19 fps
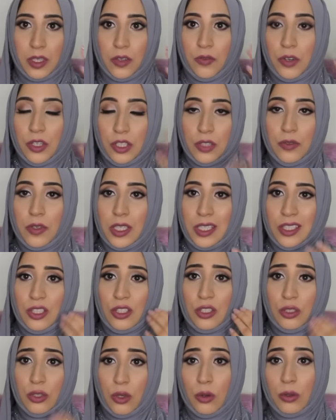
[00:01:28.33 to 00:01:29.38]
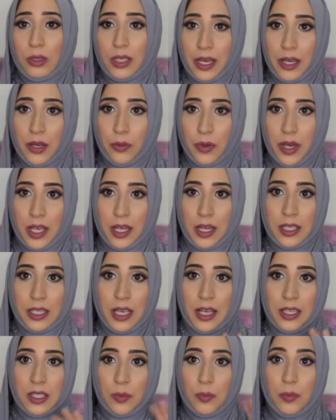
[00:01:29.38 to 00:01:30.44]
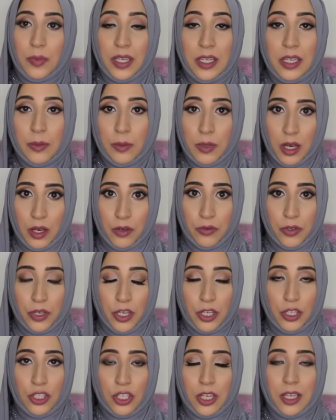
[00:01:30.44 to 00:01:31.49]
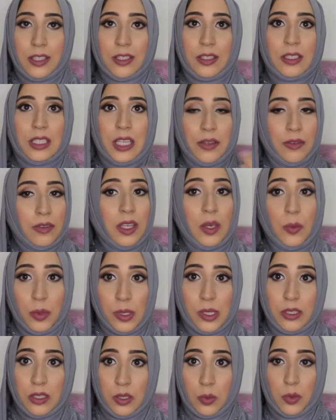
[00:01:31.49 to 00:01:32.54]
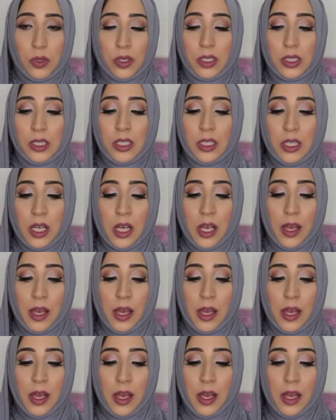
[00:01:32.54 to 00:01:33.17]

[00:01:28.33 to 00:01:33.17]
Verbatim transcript: First of all, it's so lightweight, it has medium coverage, it's definitely buildable,